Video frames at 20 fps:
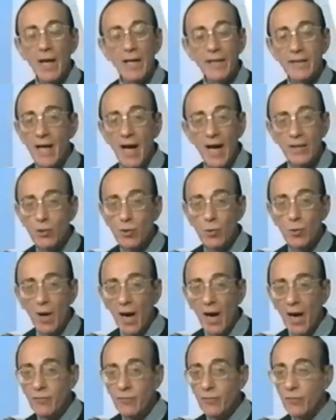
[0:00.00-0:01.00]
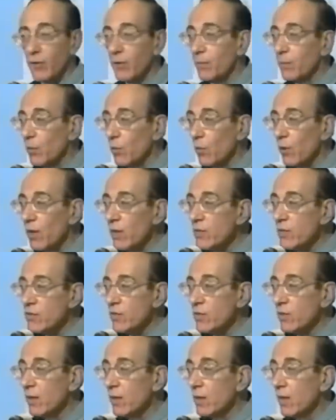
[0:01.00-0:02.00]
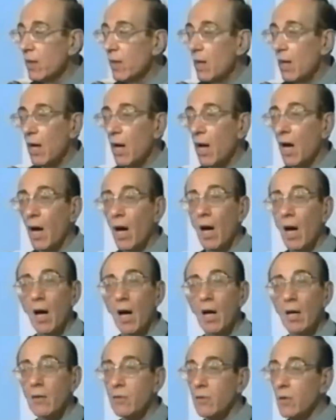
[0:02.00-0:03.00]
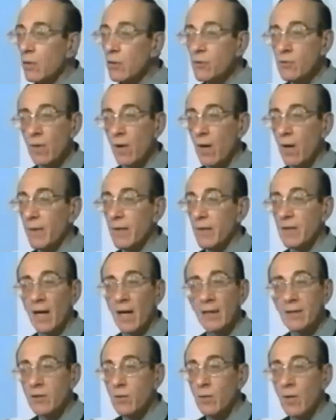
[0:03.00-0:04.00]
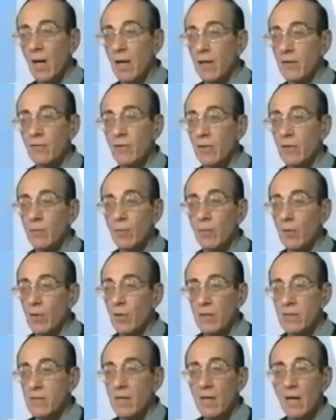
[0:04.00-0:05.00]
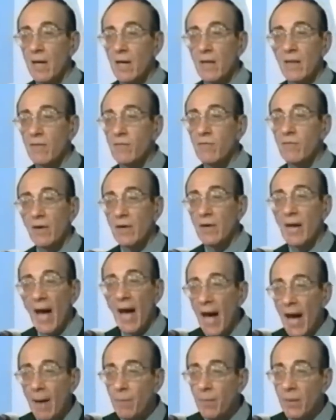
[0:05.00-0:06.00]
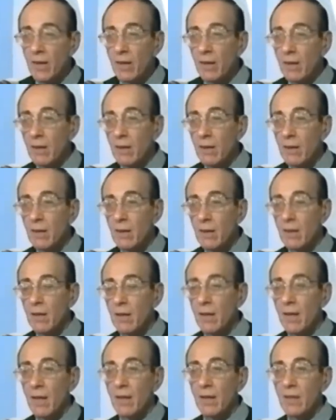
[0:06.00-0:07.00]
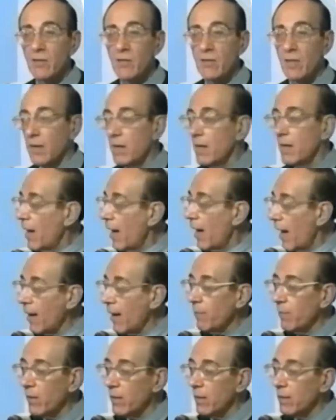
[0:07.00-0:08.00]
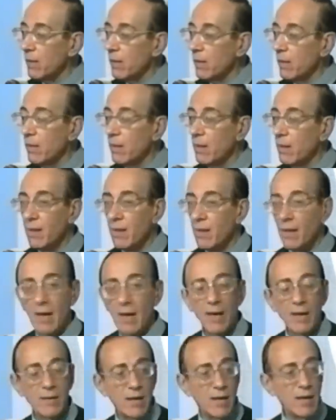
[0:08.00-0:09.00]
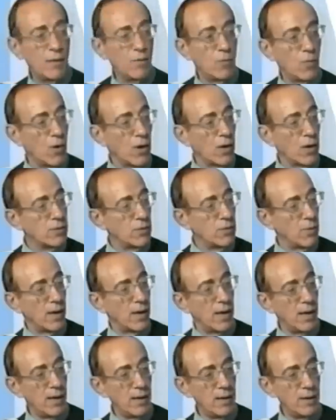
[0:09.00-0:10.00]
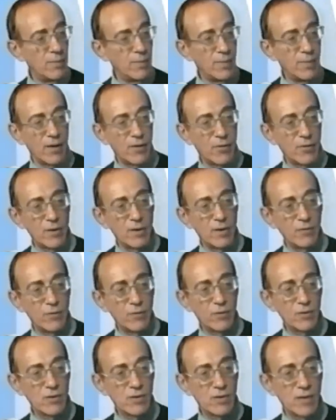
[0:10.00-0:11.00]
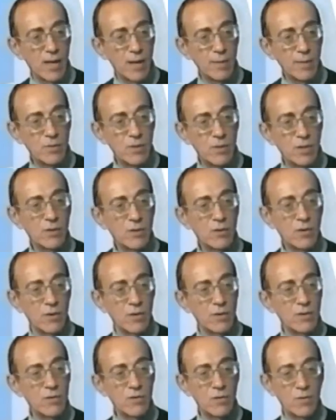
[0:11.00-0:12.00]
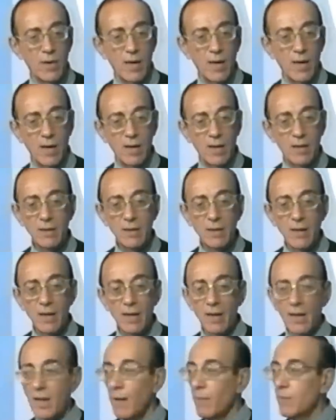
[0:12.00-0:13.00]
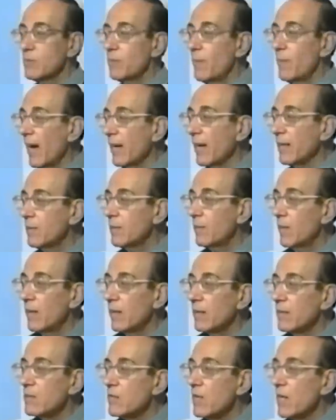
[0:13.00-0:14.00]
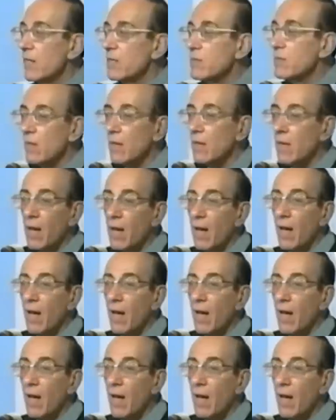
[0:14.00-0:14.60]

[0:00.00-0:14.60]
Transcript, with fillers: Not too hot for the boys? Uh, no, Swami, not too hot for the boys. They're very happy. And he said, Happy. And then he walked away about three or four steps, turns around, comes back to me, and says,